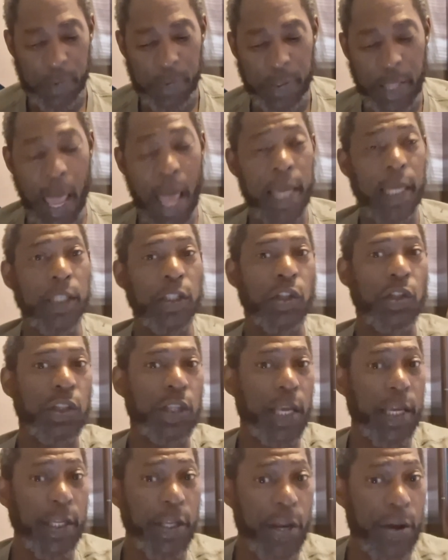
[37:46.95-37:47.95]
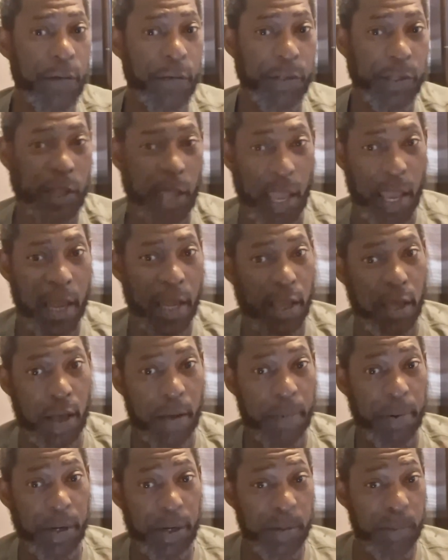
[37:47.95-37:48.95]
Now he's setting everything
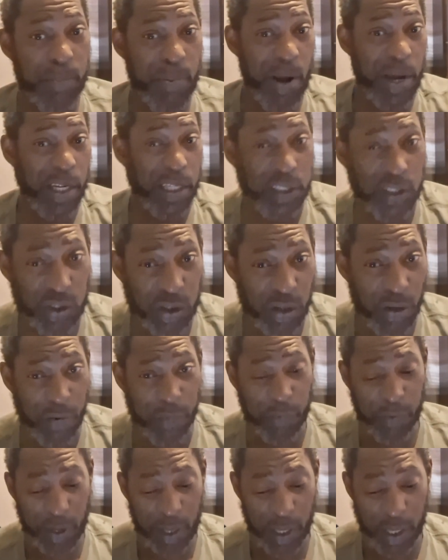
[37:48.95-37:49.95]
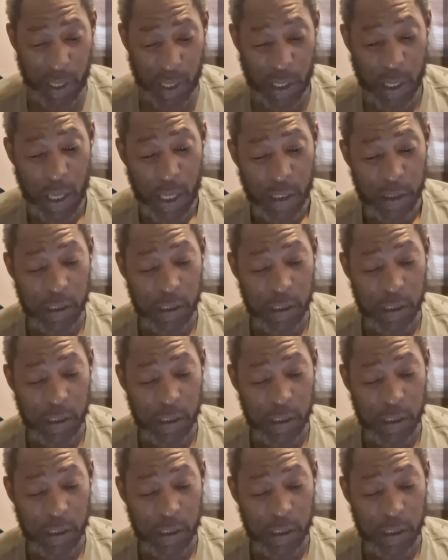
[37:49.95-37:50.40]
up, and he bringing this stuff in.